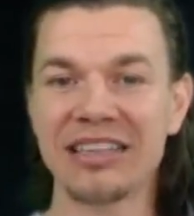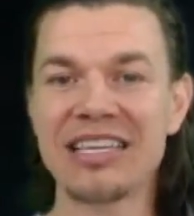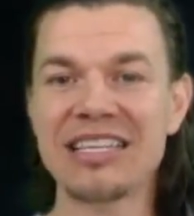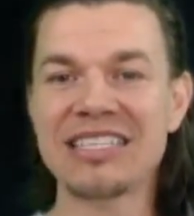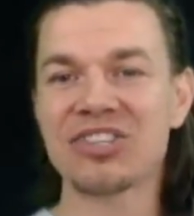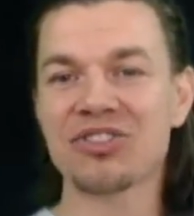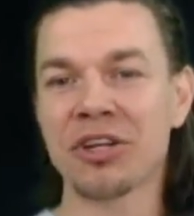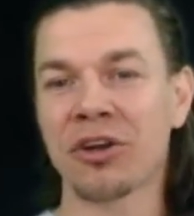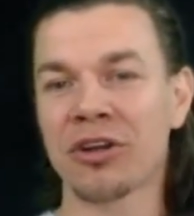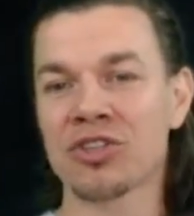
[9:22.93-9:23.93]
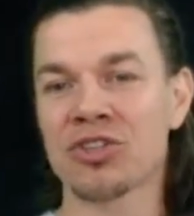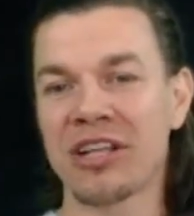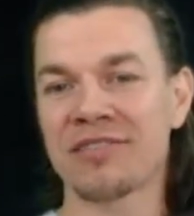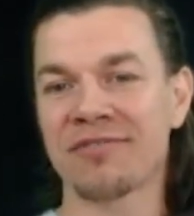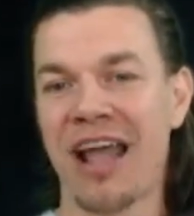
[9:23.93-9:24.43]
These naturally occurring
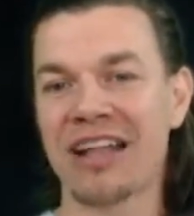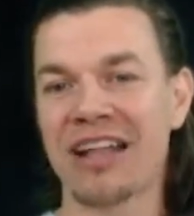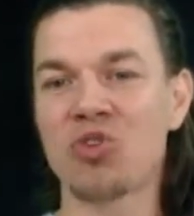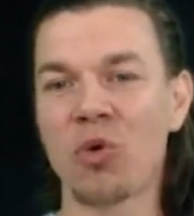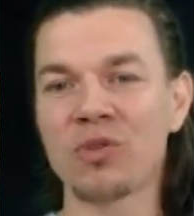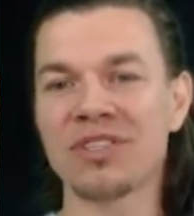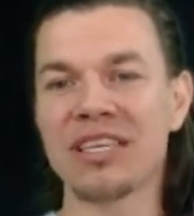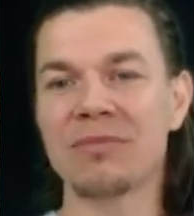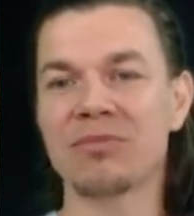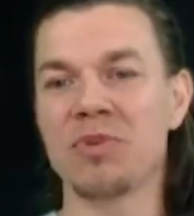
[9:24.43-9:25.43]
trans fats don't seem